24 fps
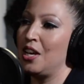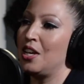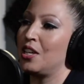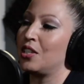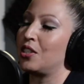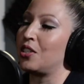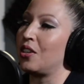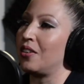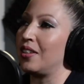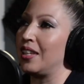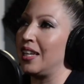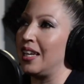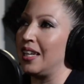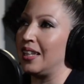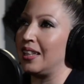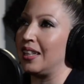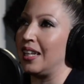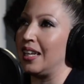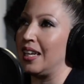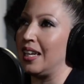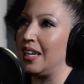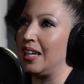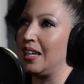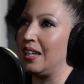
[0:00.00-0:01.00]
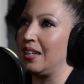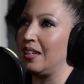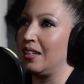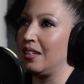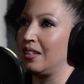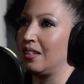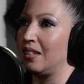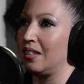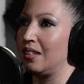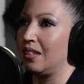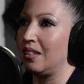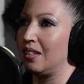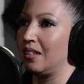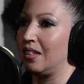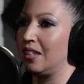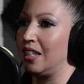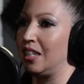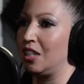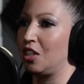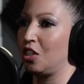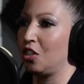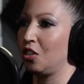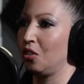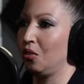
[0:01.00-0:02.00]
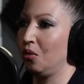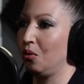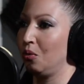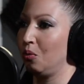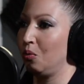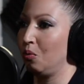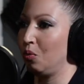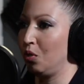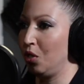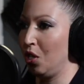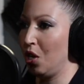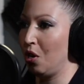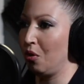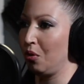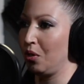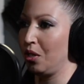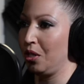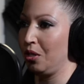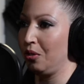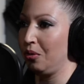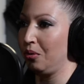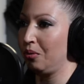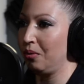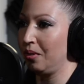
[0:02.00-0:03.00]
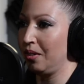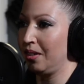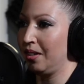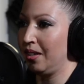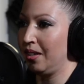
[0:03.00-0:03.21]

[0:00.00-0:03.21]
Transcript: so that they get to know you